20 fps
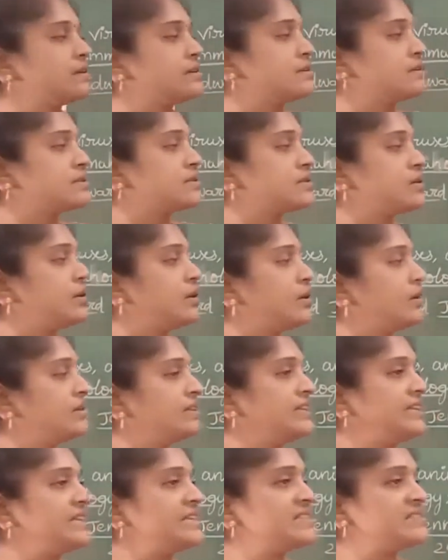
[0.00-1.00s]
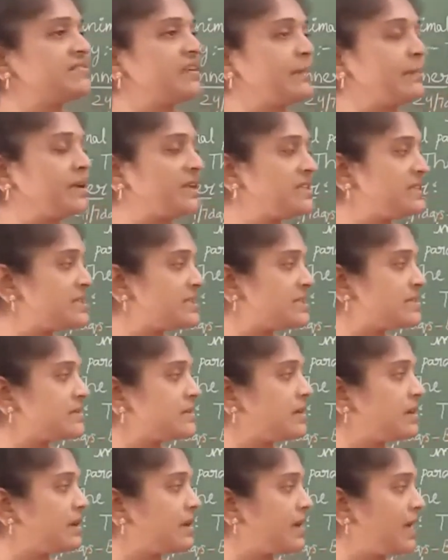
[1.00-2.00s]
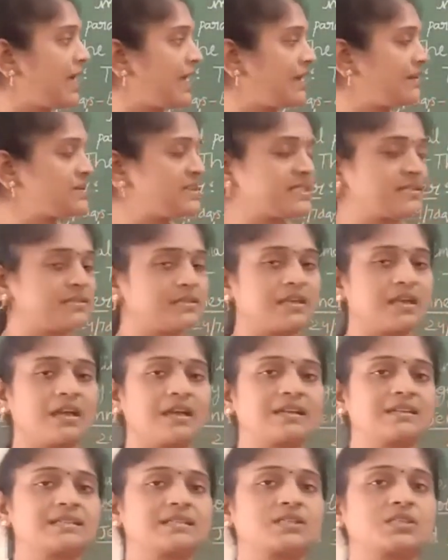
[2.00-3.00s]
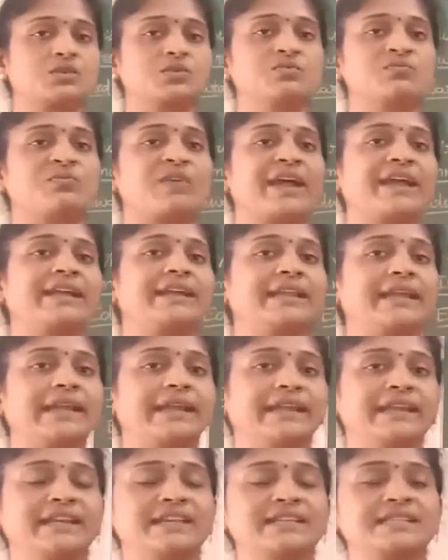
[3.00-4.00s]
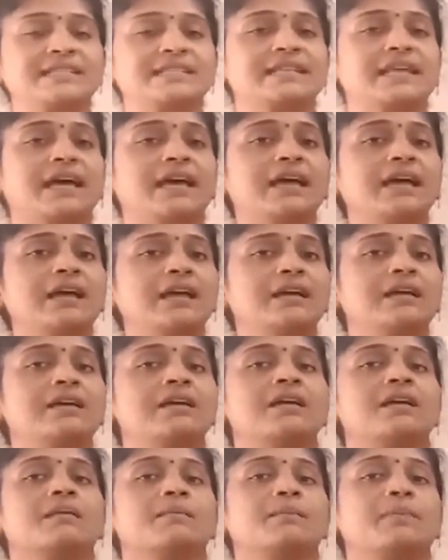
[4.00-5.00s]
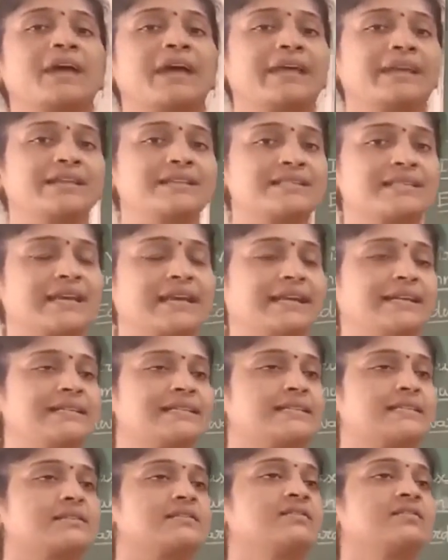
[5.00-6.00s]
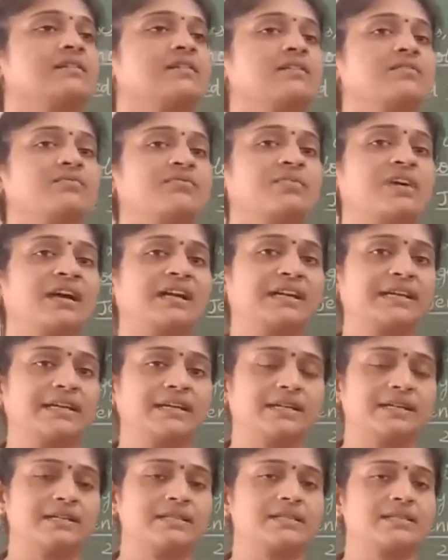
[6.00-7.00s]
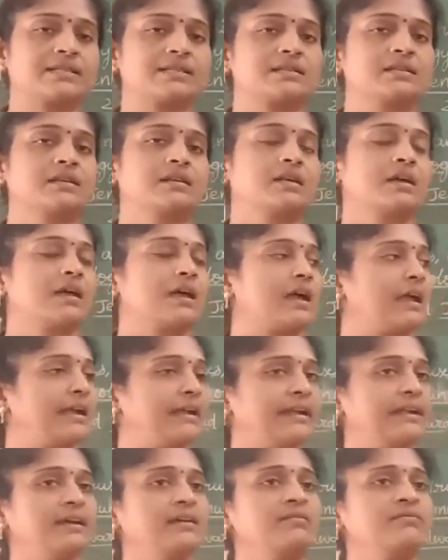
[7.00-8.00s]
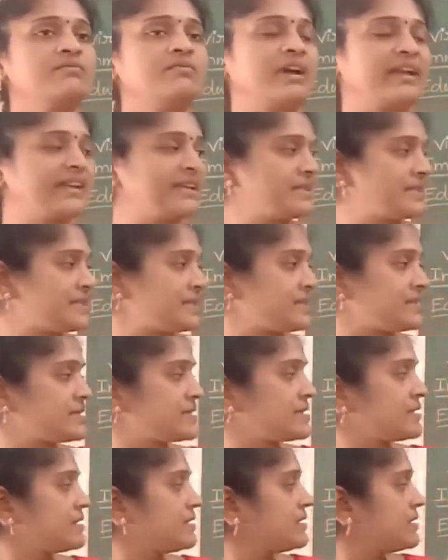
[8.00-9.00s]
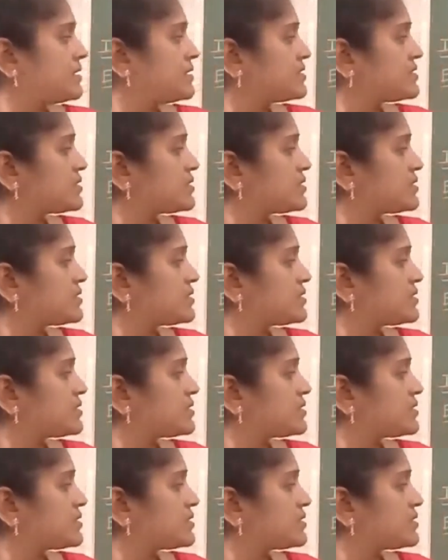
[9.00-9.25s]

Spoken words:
So, these weapons help us to fight against the parasites, fungus and viruses.